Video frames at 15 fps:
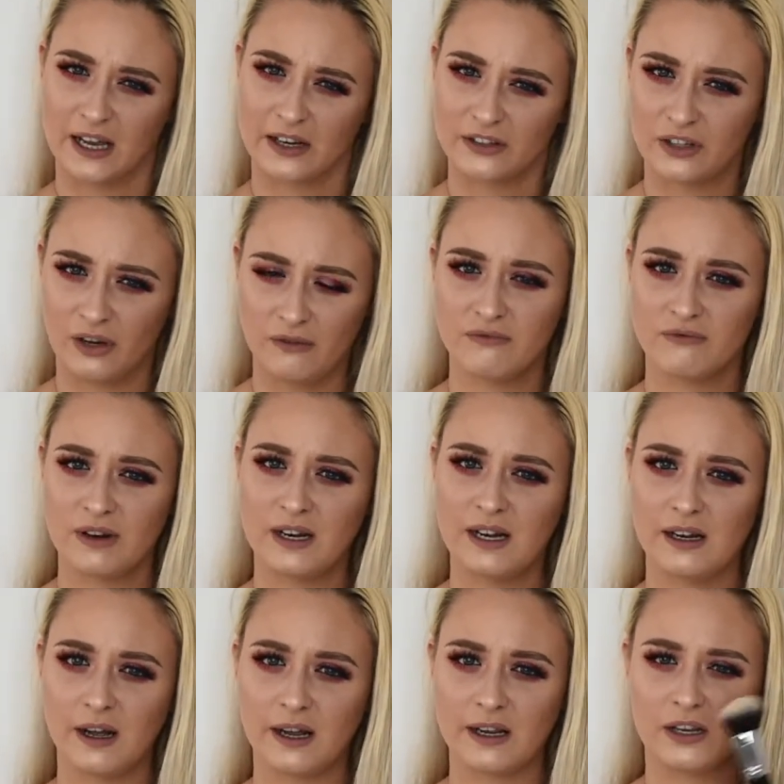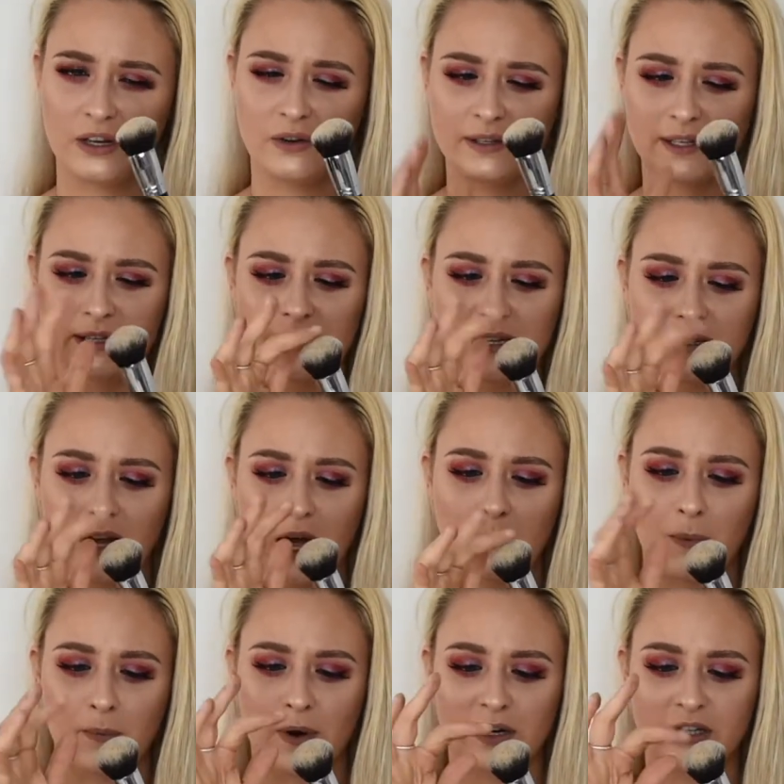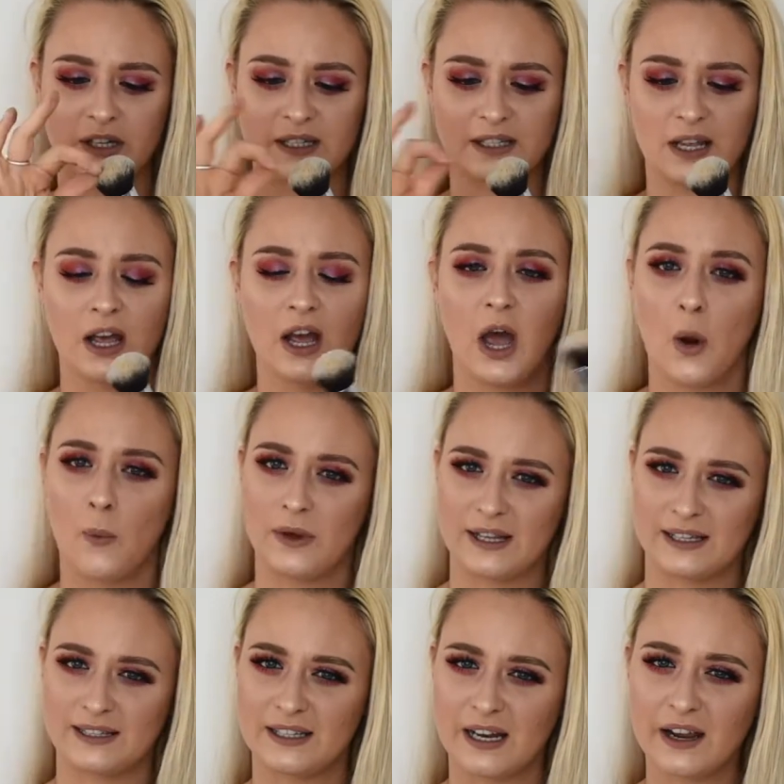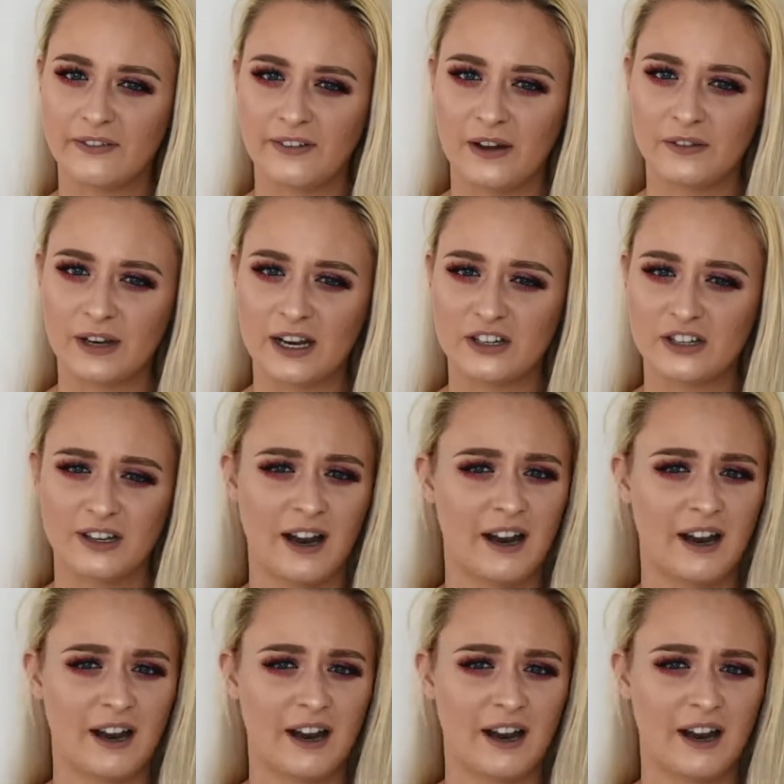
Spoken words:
I don't really like using these type of brushes with a stick foundation,